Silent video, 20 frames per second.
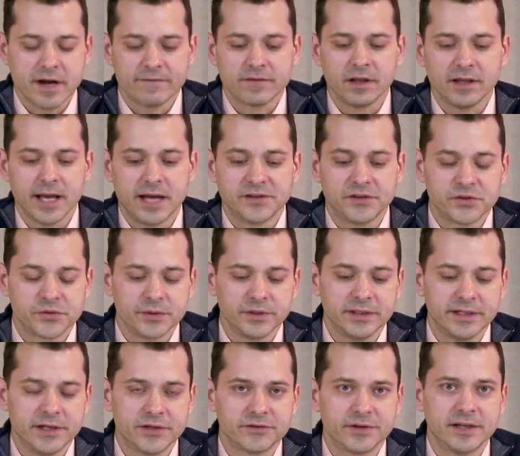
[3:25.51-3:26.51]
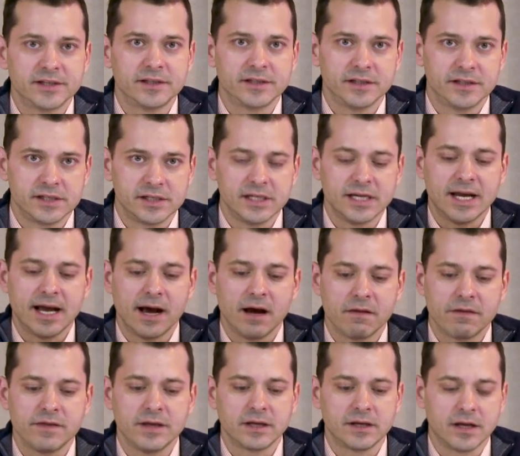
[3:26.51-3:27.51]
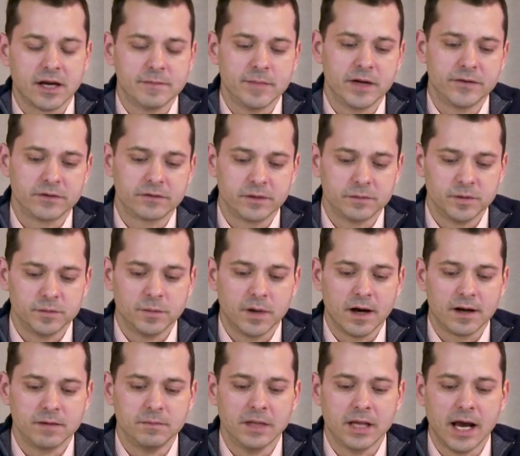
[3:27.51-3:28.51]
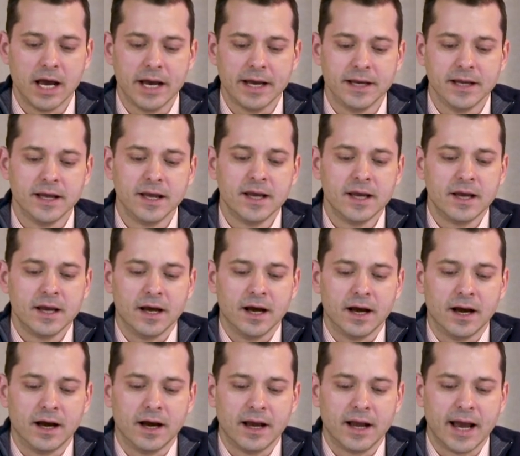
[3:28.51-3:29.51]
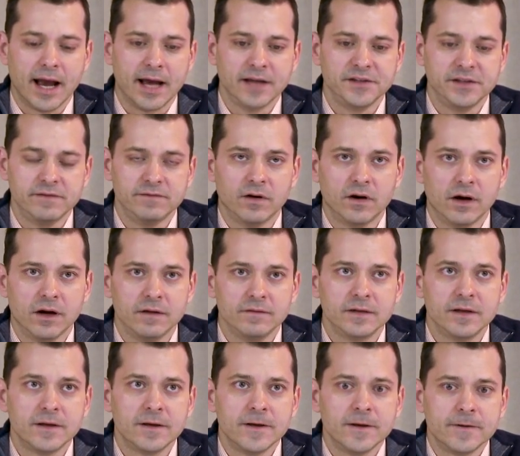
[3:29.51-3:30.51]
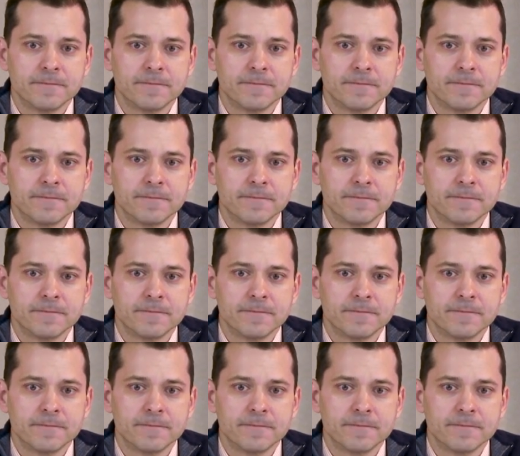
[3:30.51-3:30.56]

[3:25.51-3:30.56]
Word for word: nevertheless, it's really interesting to see how thinking about the triple bottom line has evolved.